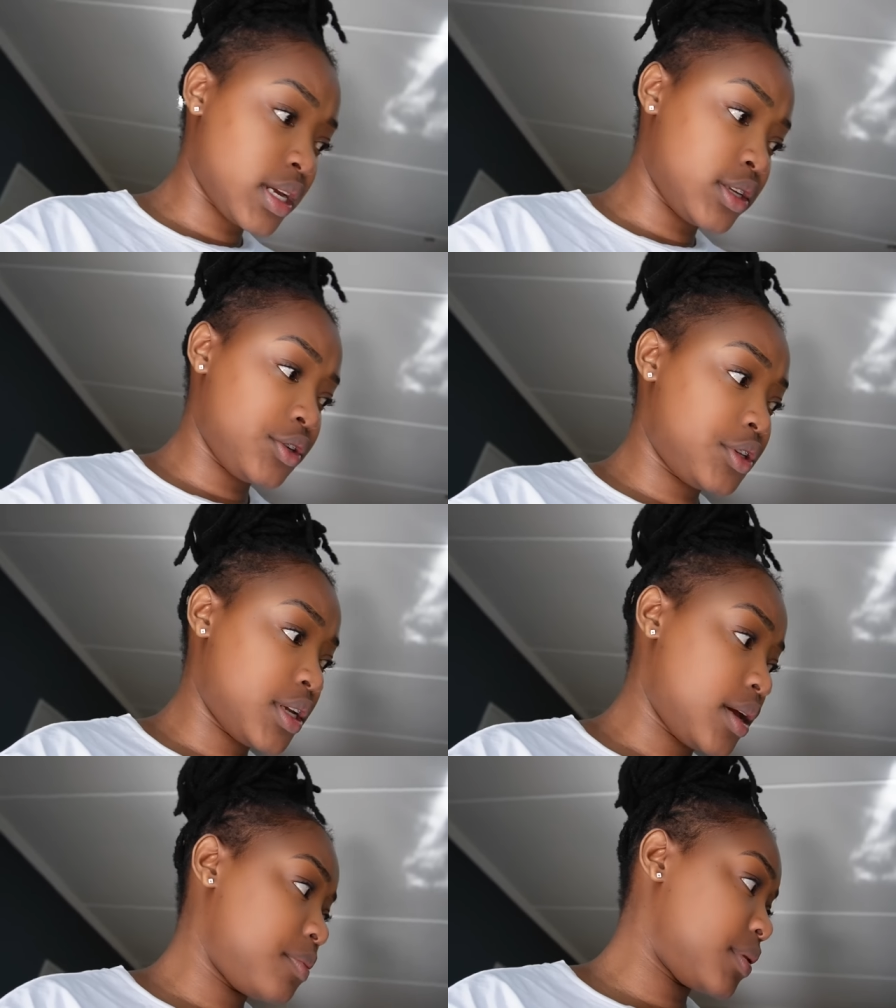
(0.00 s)
I can do
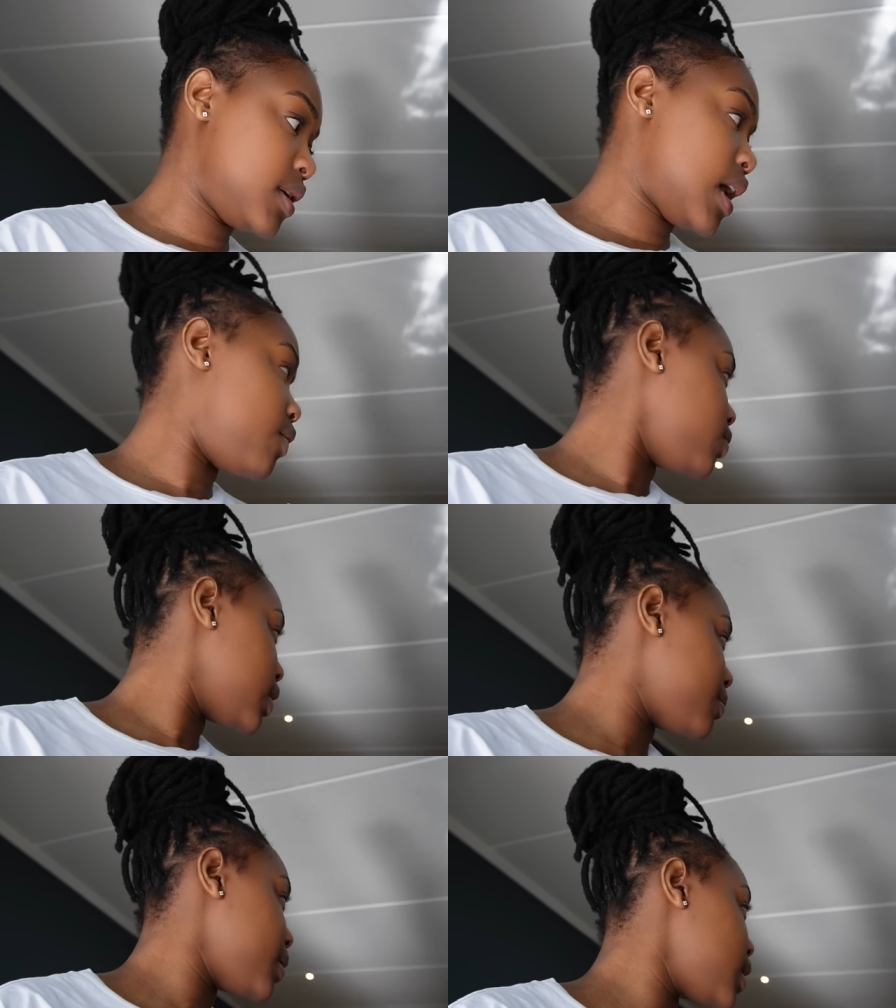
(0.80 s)
today, but I will
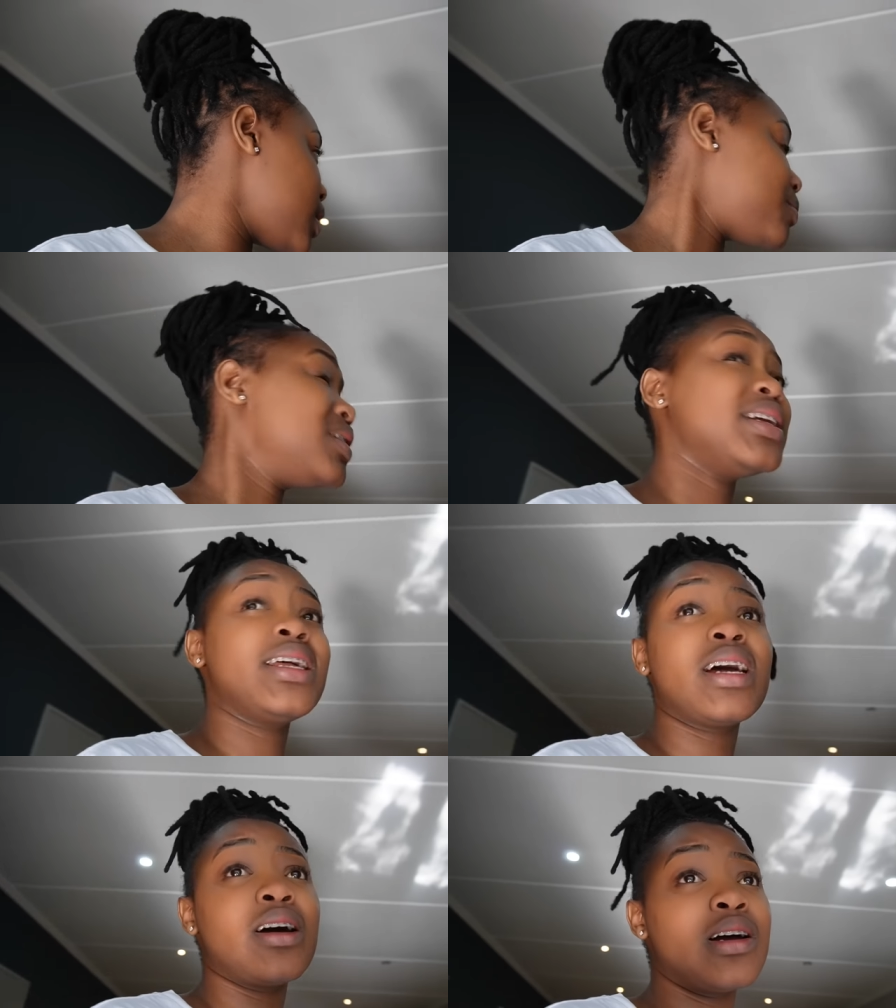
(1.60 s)
come back a bit
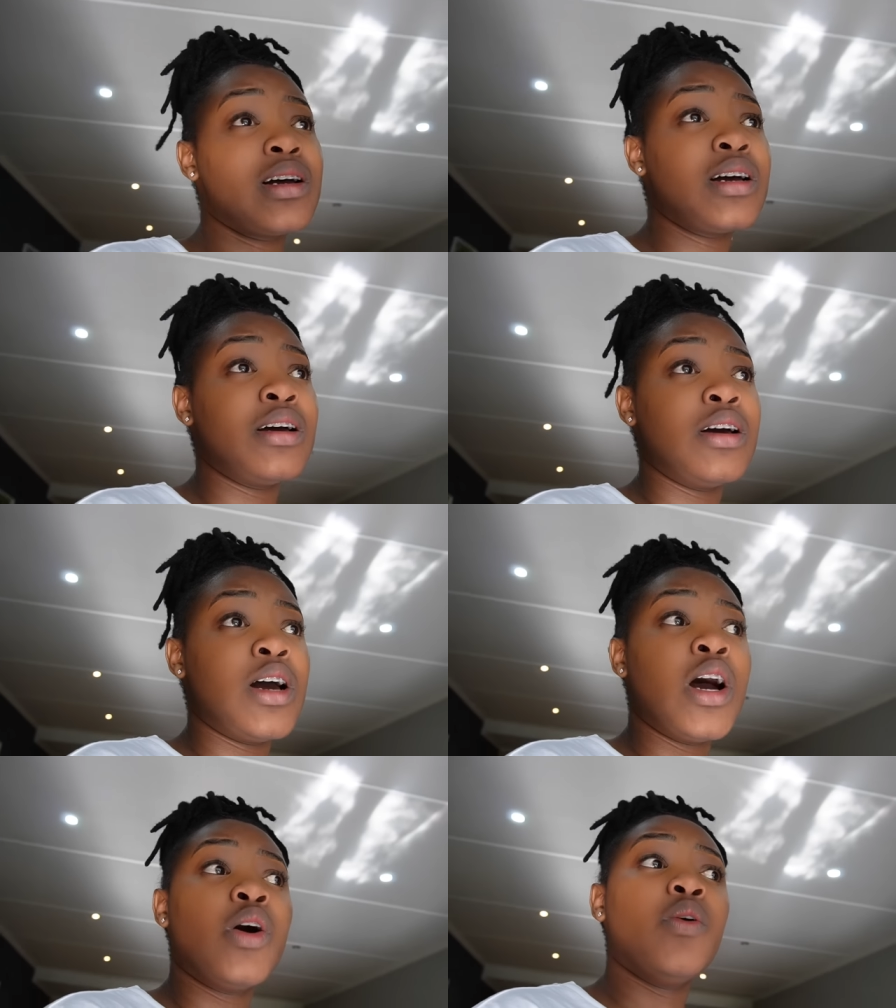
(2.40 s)
later
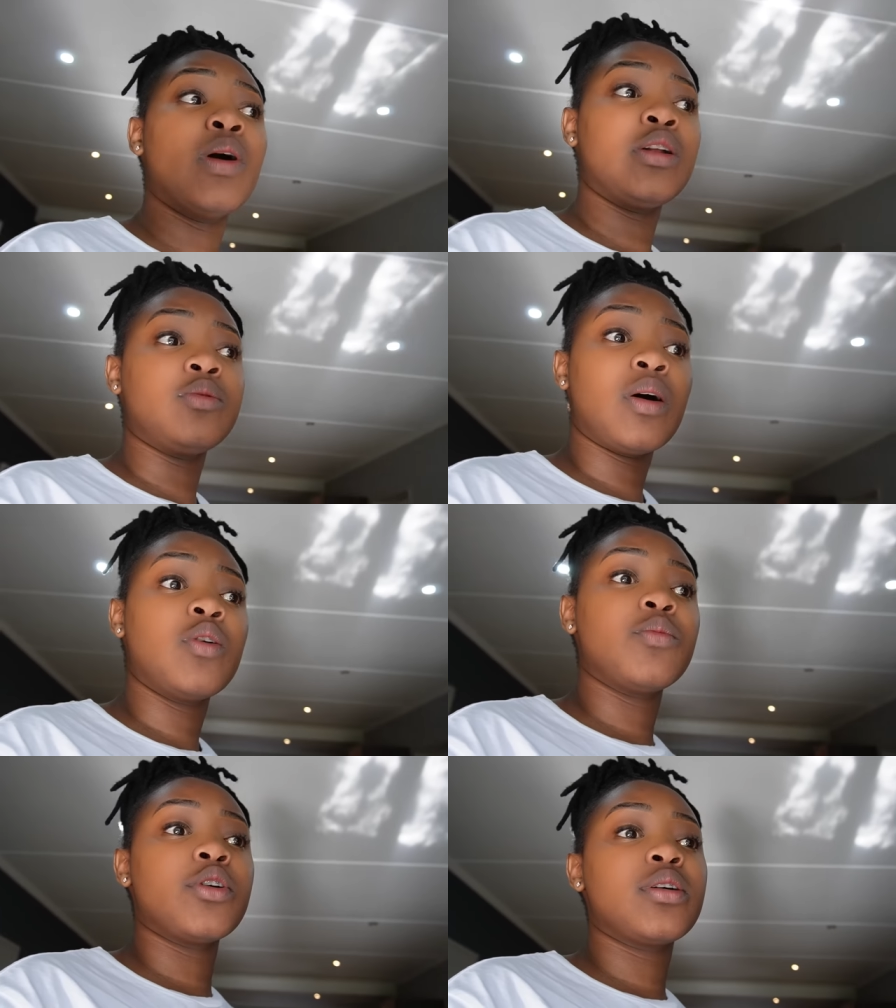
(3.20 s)
when I do my
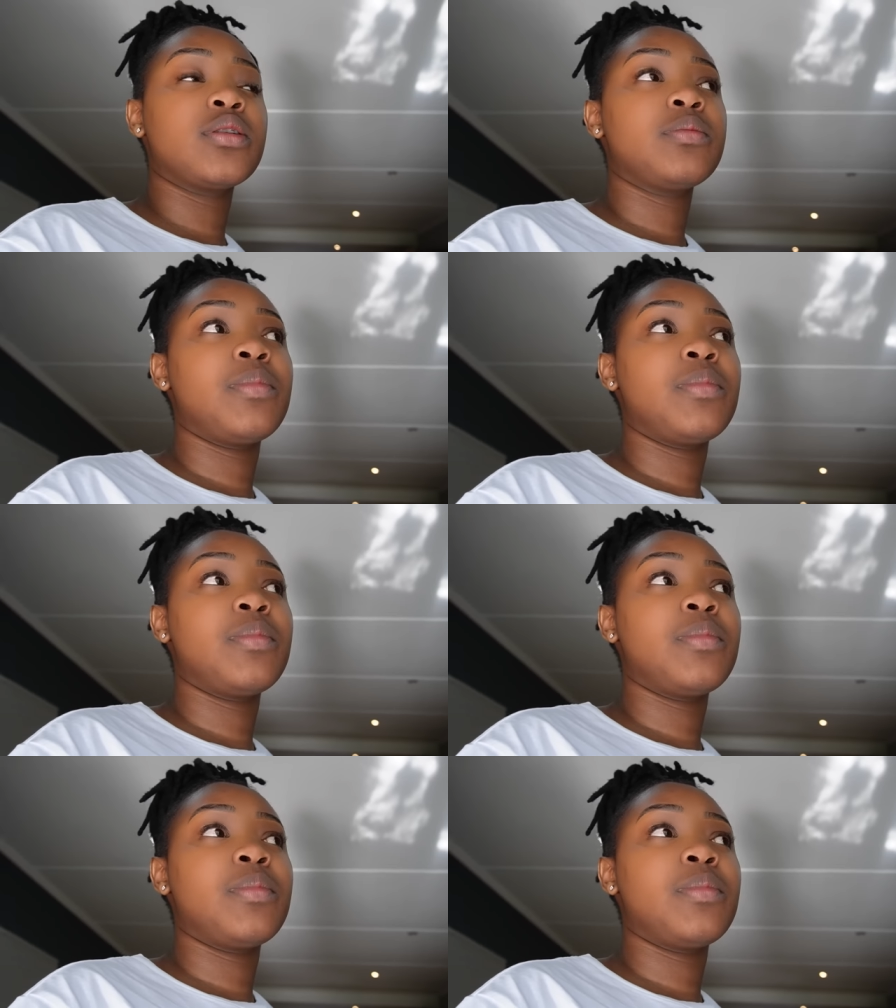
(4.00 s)
homework.